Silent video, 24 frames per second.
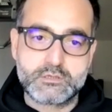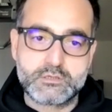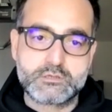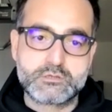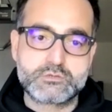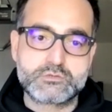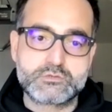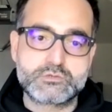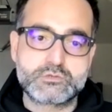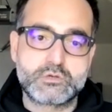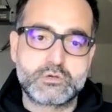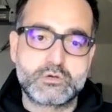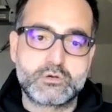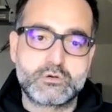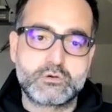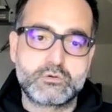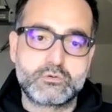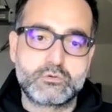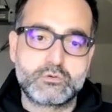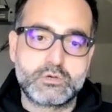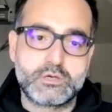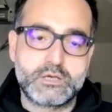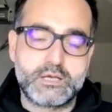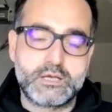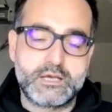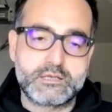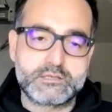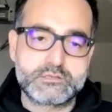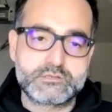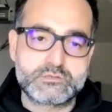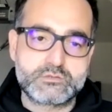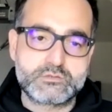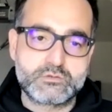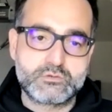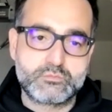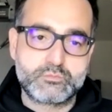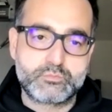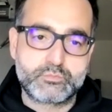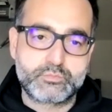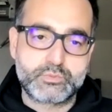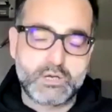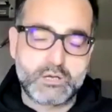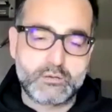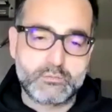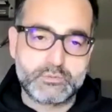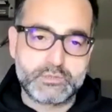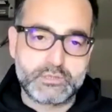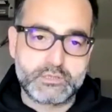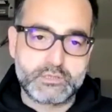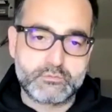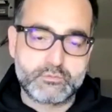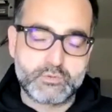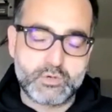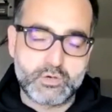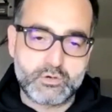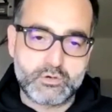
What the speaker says: So as you probably